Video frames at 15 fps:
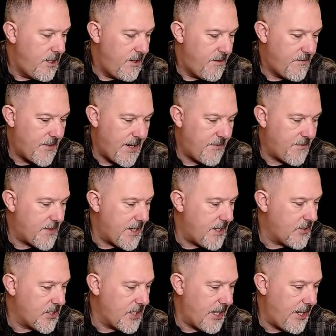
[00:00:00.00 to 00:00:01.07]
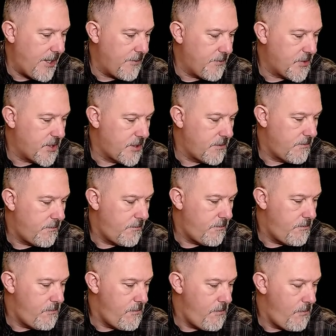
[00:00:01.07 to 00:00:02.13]
five thousand amps,
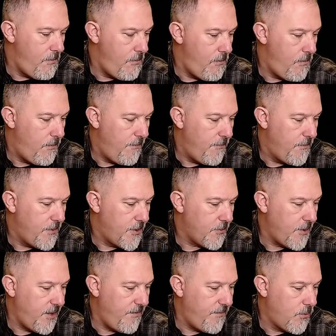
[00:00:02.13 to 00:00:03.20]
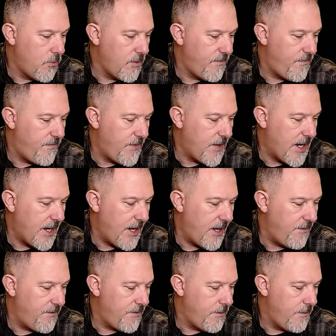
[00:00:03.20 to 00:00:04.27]
three, four, five,
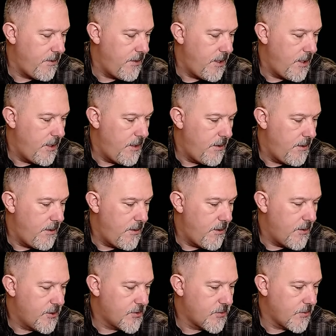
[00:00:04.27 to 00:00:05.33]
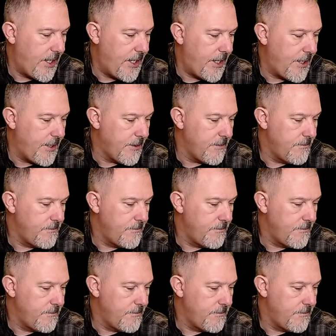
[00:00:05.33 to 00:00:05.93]
right here.